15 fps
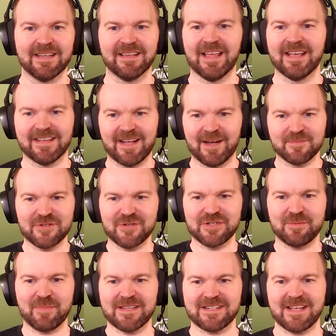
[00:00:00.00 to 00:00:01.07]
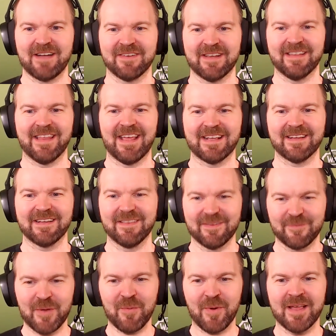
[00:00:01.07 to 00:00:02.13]
and like come choose your best covenant like
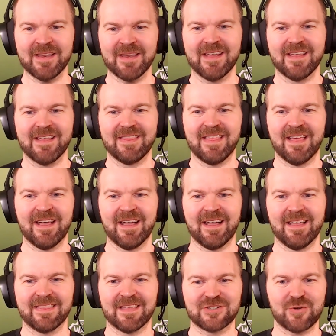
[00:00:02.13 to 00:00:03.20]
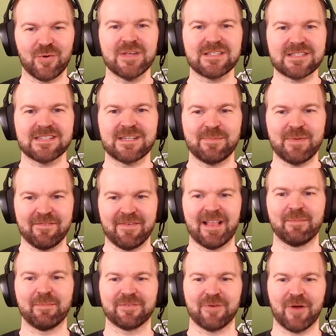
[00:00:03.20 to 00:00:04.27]
we want the the choice to be
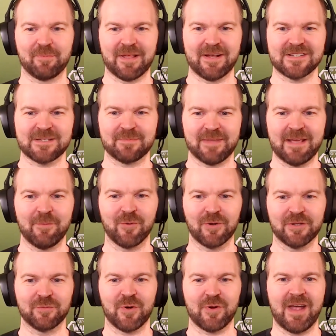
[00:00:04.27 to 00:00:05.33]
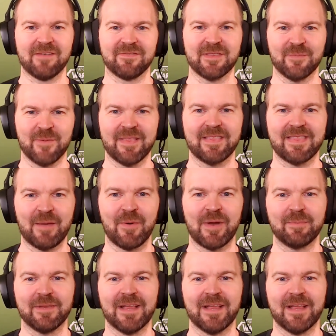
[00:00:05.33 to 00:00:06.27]
available to our players to play World of Warcraft in the way that they want